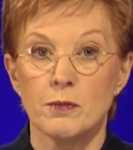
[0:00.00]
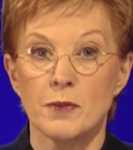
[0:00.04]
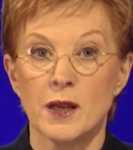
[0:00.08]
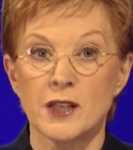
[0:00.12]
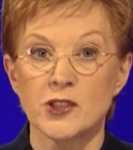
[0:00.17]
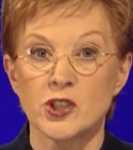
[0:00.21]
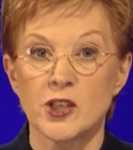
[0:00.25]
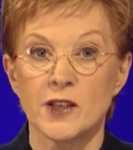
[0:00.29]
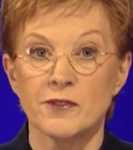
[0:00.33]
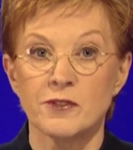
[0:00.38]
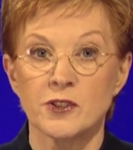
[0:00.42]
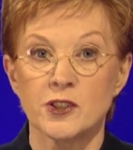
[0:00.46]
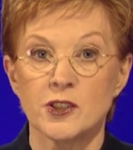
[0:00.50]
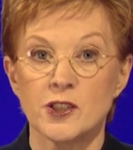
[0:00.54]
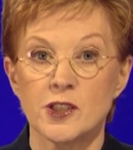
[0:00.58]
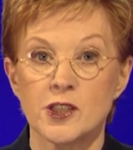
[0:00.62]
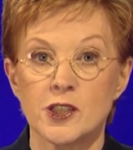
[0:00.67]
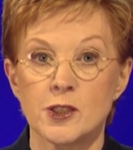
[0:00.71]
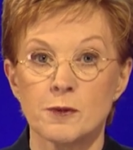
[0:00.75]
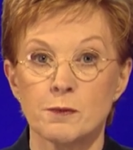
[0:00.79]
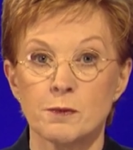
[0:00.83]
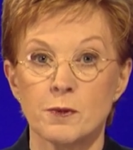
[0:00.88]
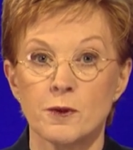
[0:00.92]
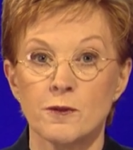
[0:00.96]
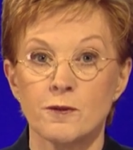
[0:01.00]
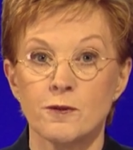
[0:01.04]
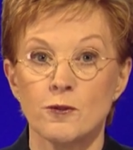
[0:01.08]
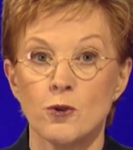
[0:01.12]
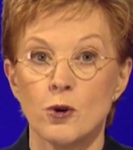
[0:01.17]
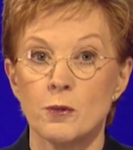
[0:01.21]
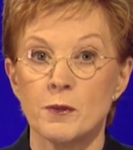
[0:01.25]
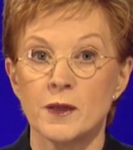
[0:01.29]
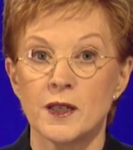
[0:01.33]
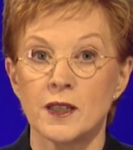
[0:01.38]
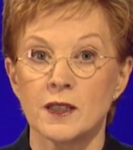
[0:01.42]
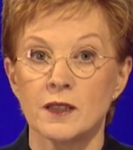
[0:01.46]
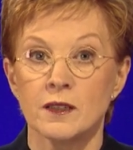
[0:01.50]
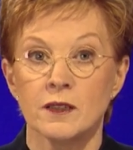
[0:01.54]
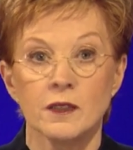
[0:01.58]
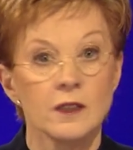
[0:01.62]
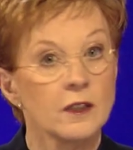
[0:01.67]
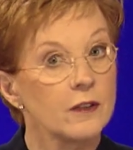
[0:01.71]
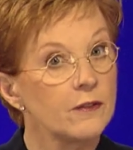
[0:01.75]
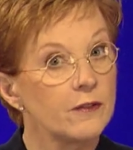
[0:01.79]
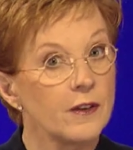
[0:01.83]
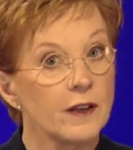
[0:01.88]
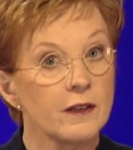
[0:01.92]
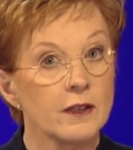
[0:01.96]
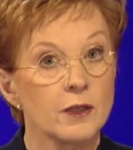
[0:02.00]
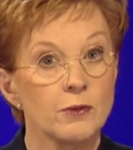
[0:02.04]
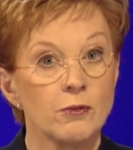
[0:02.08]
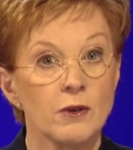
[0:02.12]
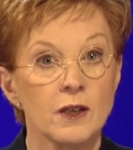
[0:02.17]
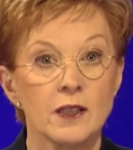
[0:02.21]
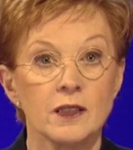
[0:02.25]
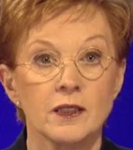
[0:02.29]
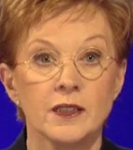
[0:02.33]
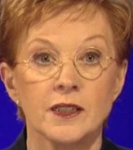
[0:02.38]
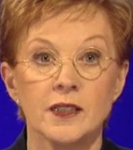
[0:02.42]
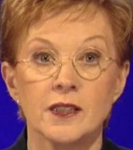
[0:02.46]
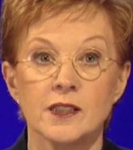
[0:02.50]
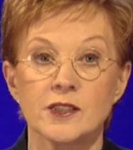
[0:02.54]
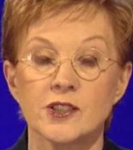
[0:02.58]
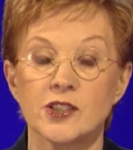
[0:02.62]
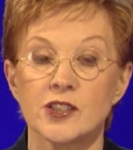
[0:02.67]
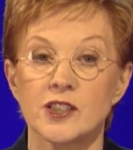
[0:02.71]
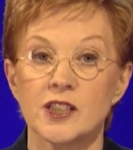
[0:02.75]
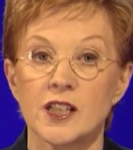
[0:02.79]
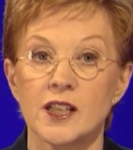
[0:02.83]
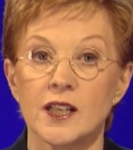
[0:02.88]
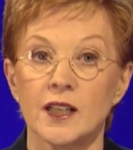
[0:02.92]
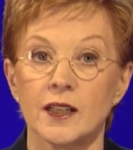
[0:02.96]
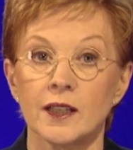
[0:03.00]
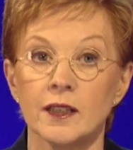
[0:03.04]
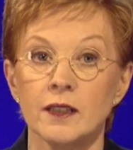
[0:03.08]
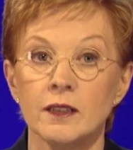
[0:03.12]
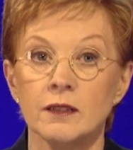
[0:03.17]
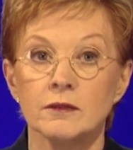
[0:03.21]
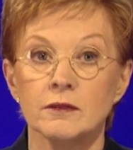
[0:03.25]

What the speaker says: much evidence of performing very well here today.